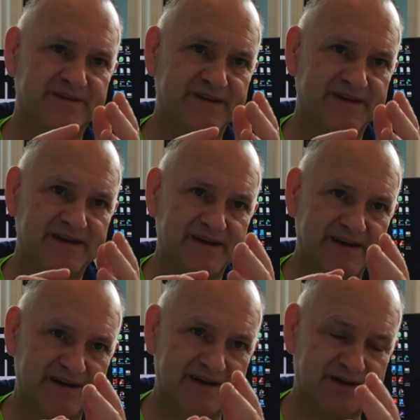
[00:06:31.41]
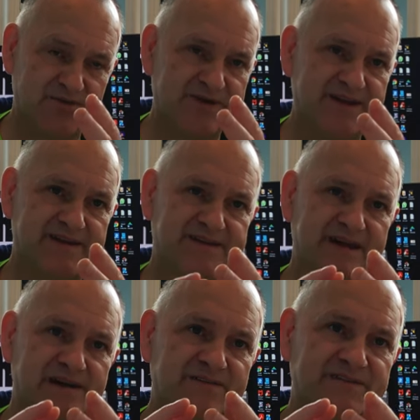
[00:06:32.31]
the unit
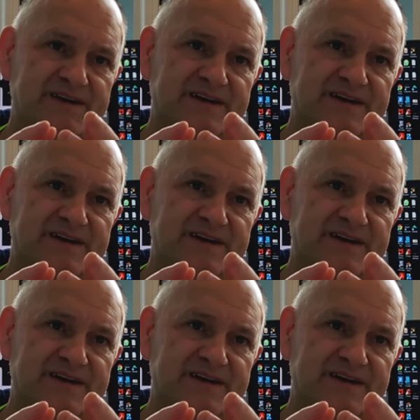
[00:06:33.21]
itself,